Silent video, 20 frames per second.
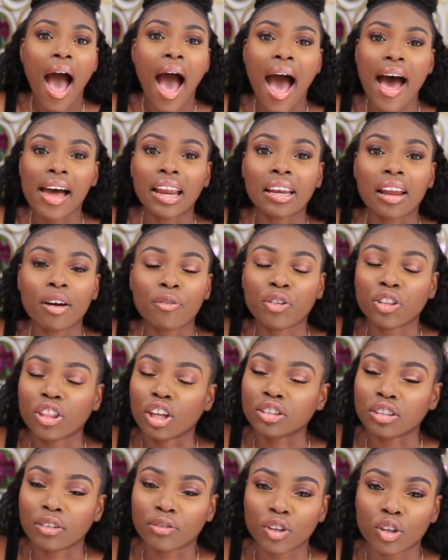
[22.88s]
And for
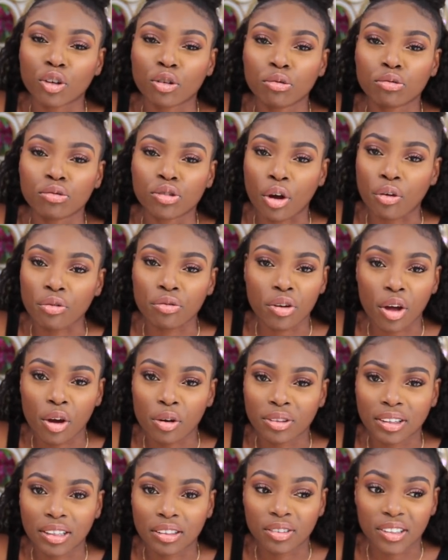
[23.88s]
those of you who don't
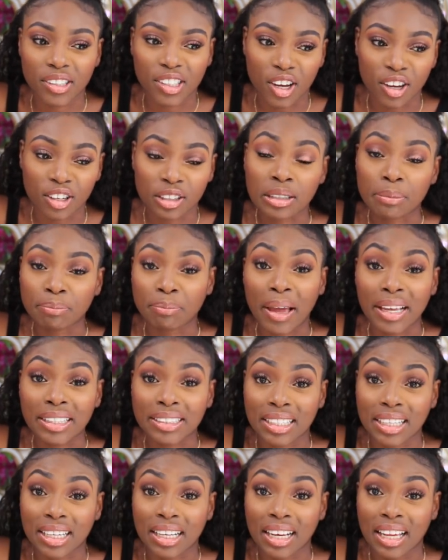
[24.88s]
know these videos,
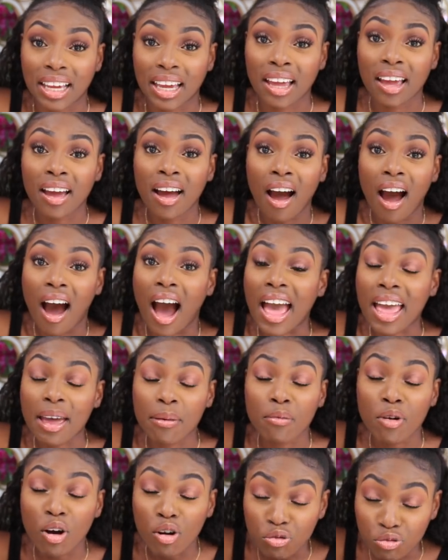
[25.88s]
basically, I
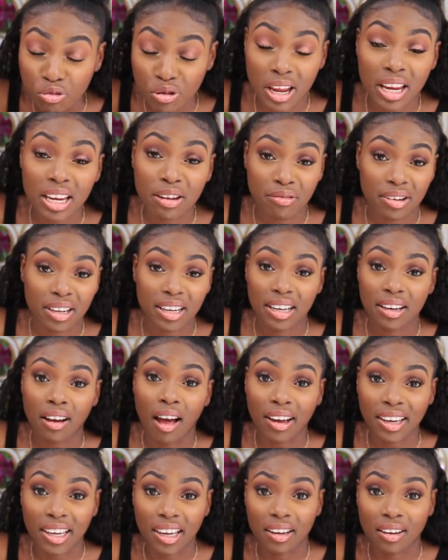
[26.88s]
am really, really
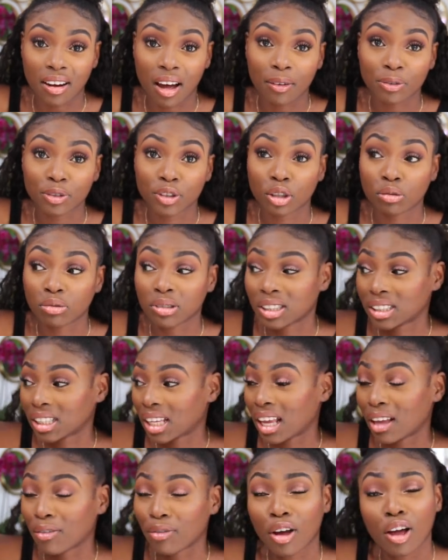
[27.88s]
lucky enough to
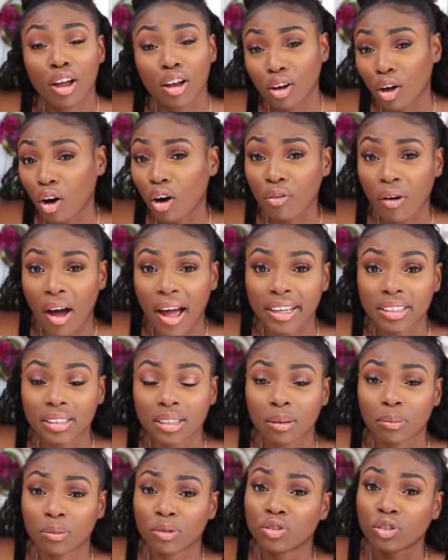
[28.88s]
receive a lot of
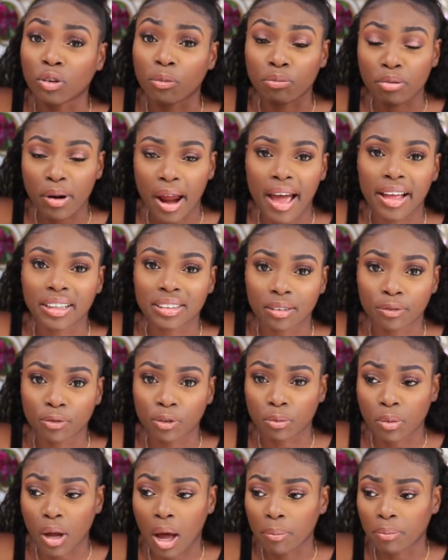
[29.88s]
items from brands and
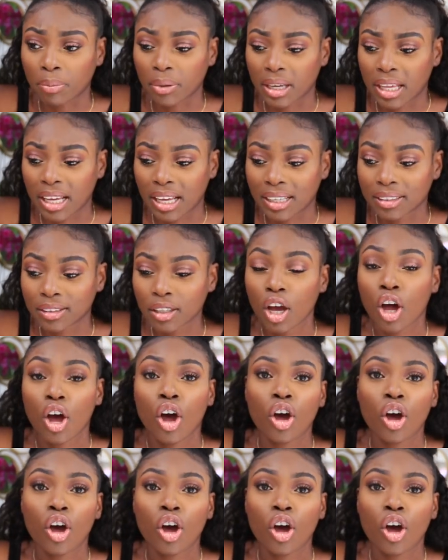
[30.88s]
from companies